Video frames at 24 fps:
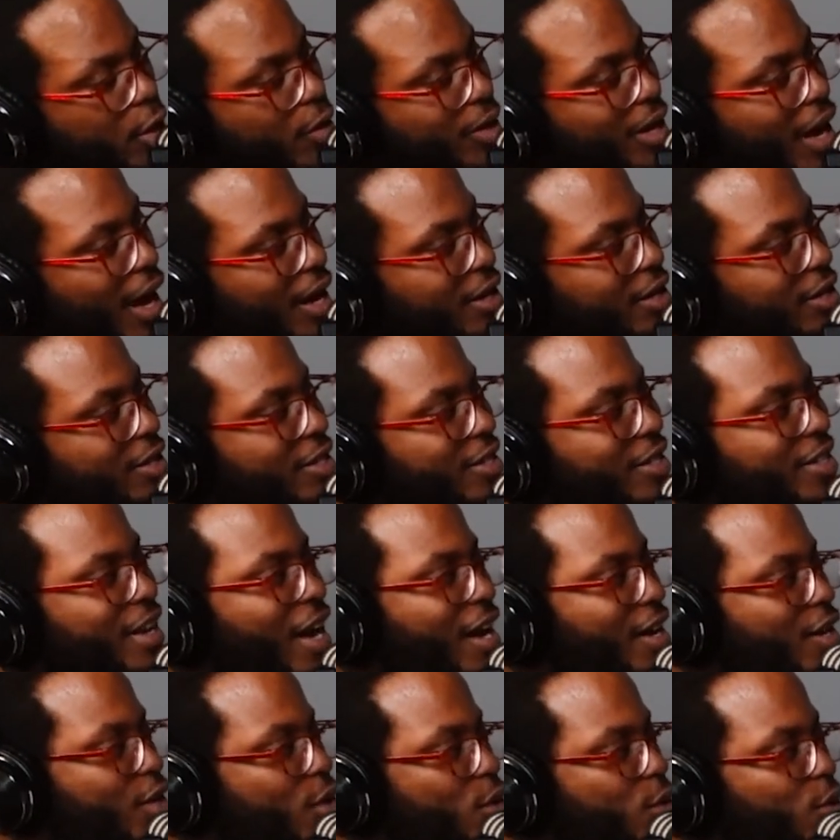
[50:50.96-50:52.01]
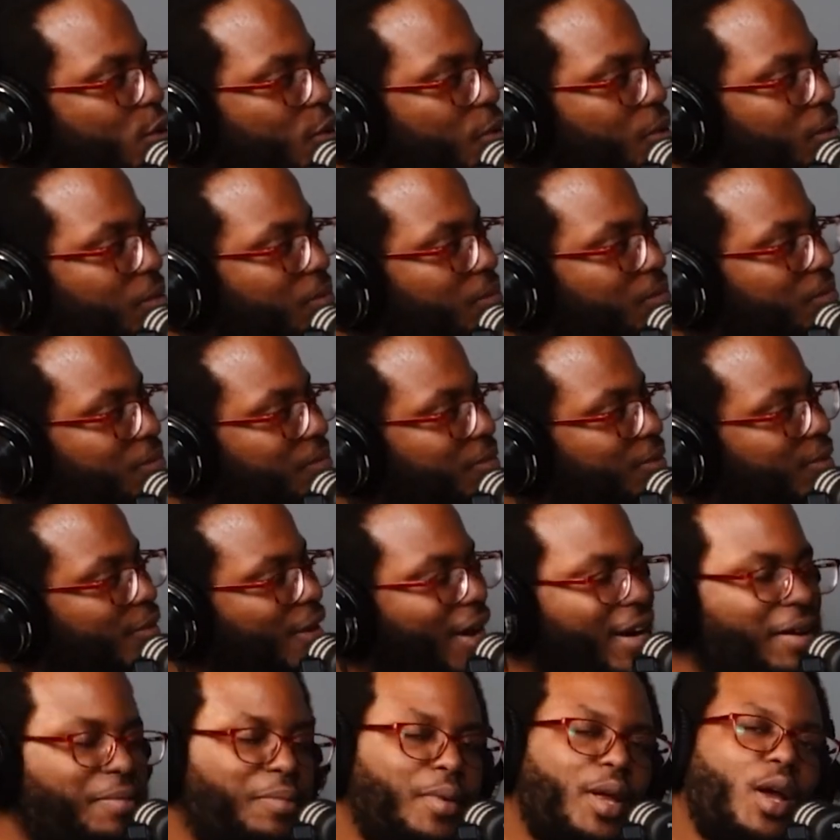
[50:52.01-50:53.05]
You got you got Google
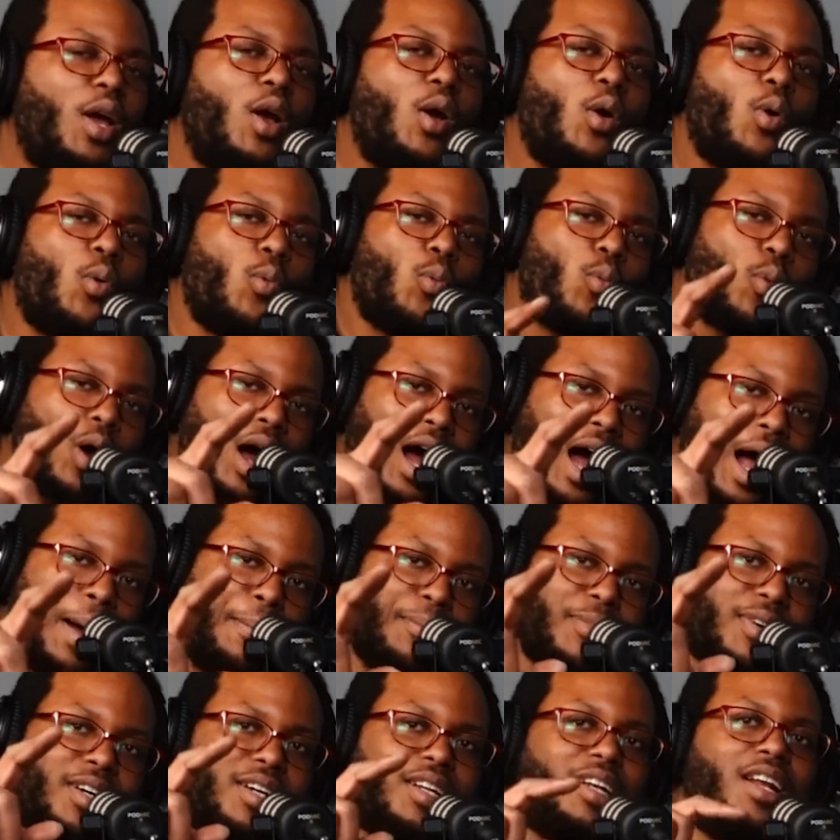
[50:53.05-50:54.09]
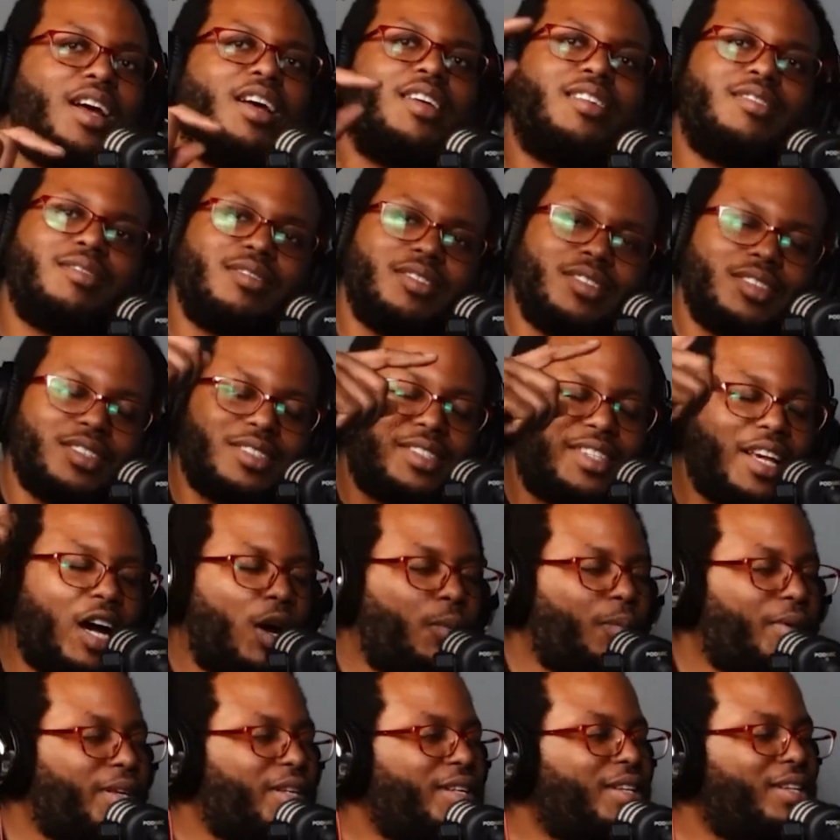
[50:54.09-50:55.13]
right. I'm gonna tell
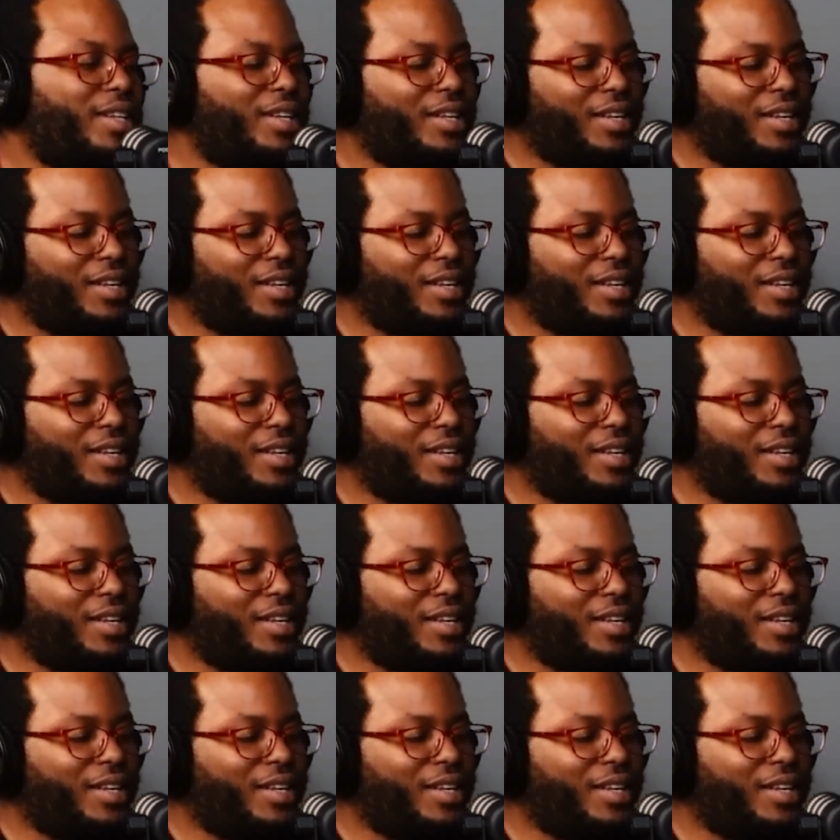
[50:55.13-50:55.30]
me.